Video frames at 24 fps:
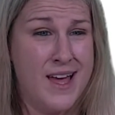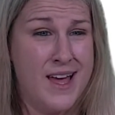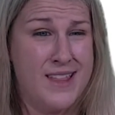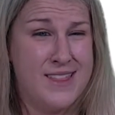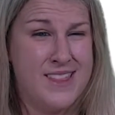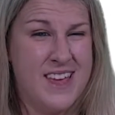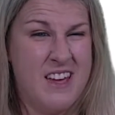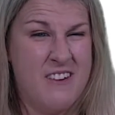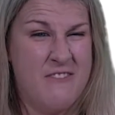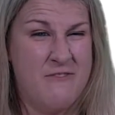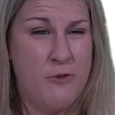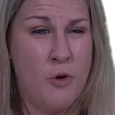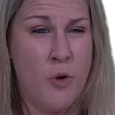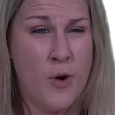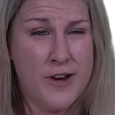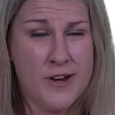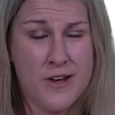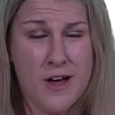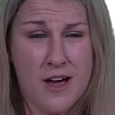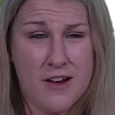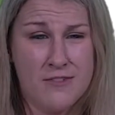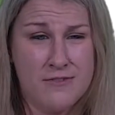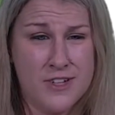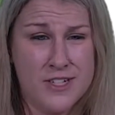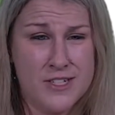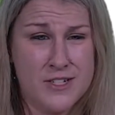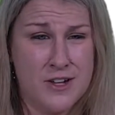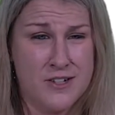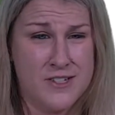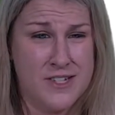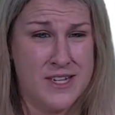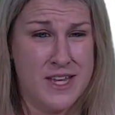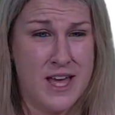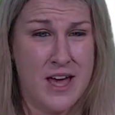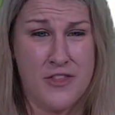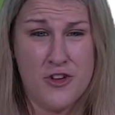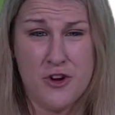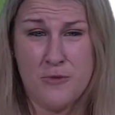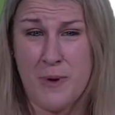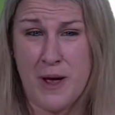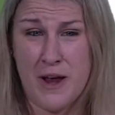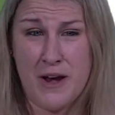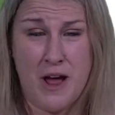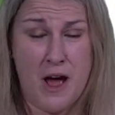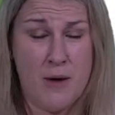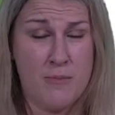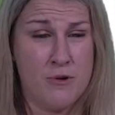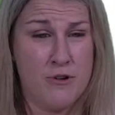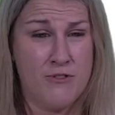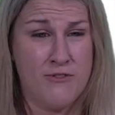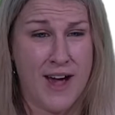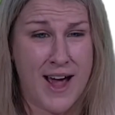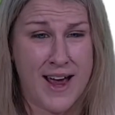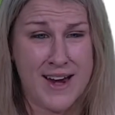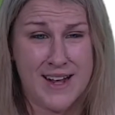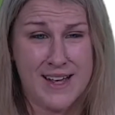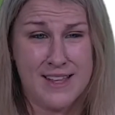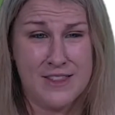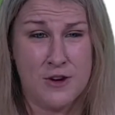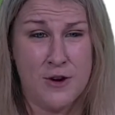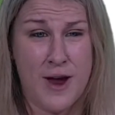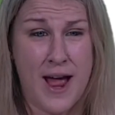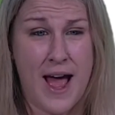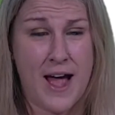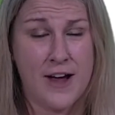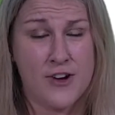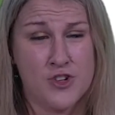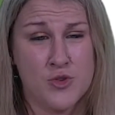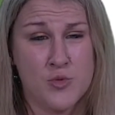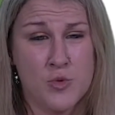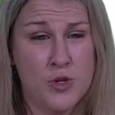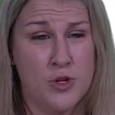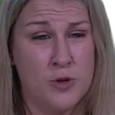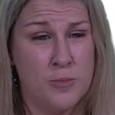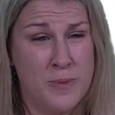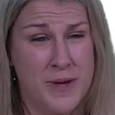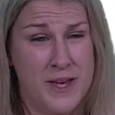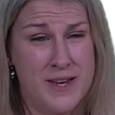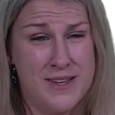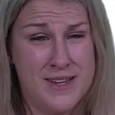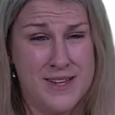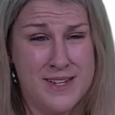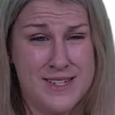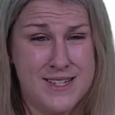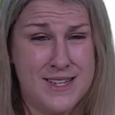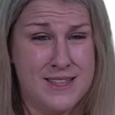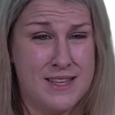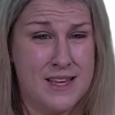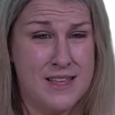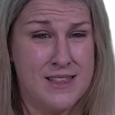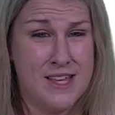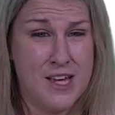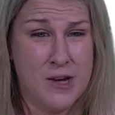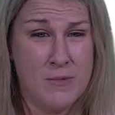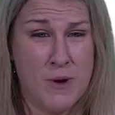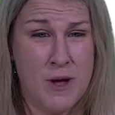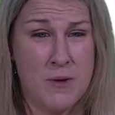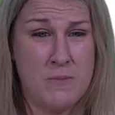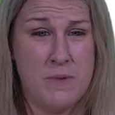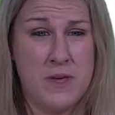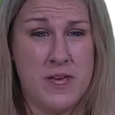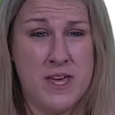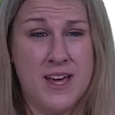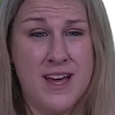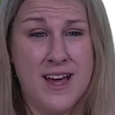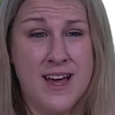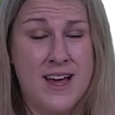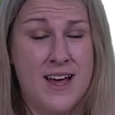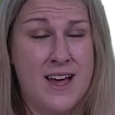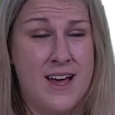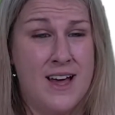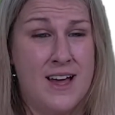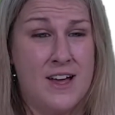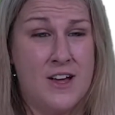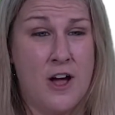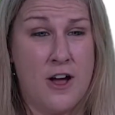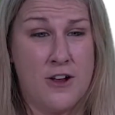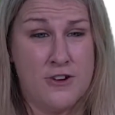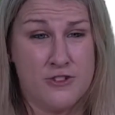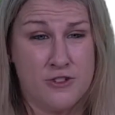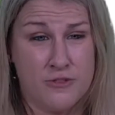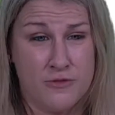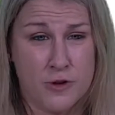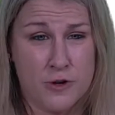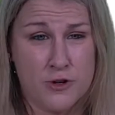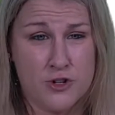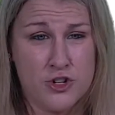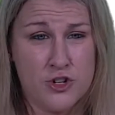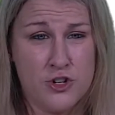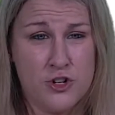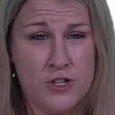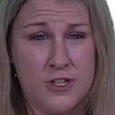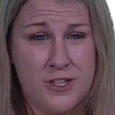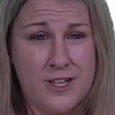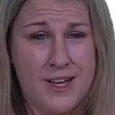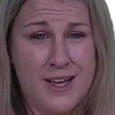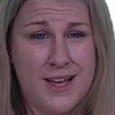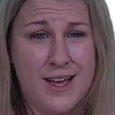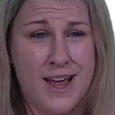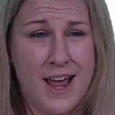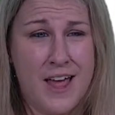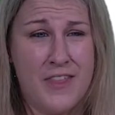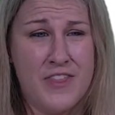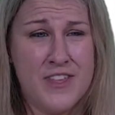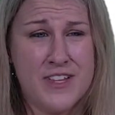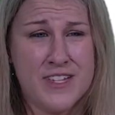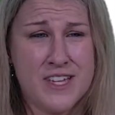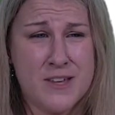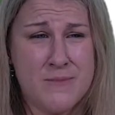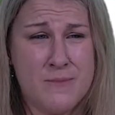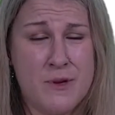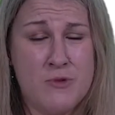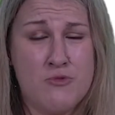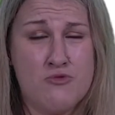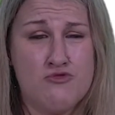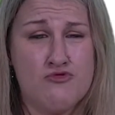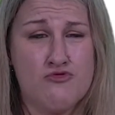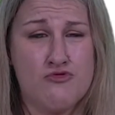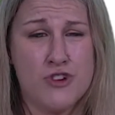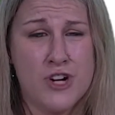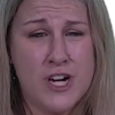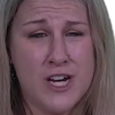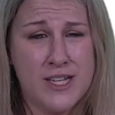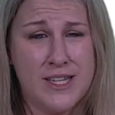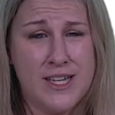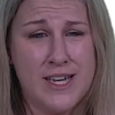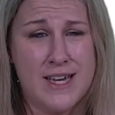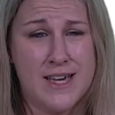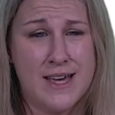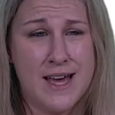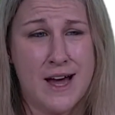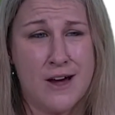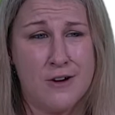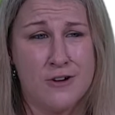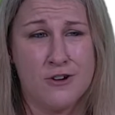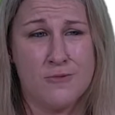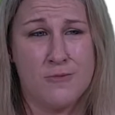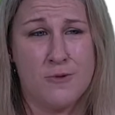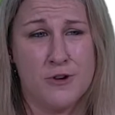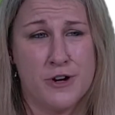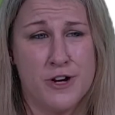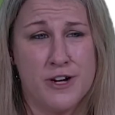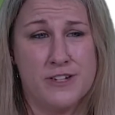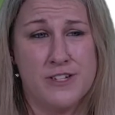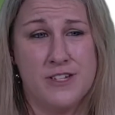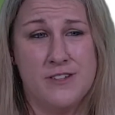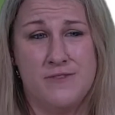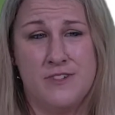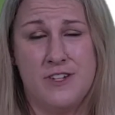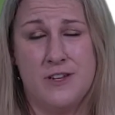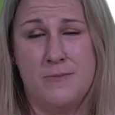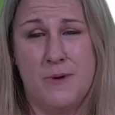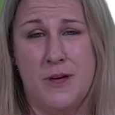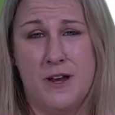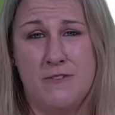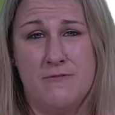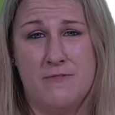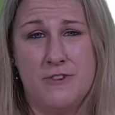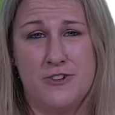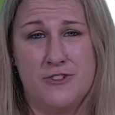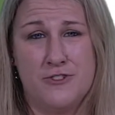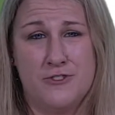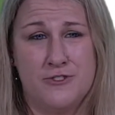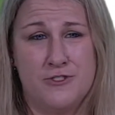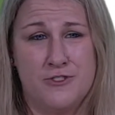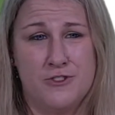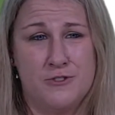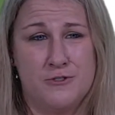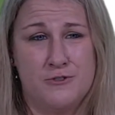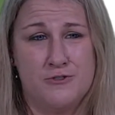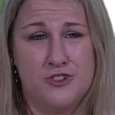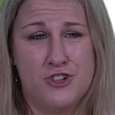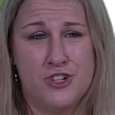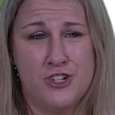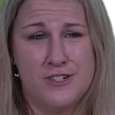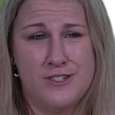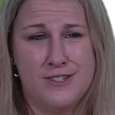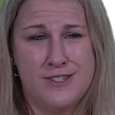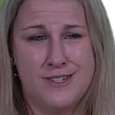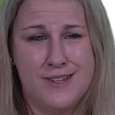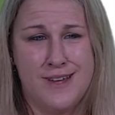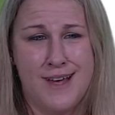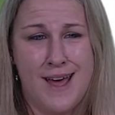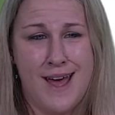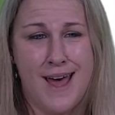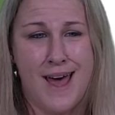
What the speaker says: They avoid conflict altogether by not providing their actual opinions that they think might be controversial, and this can be really counterproductive to beneficial solutions.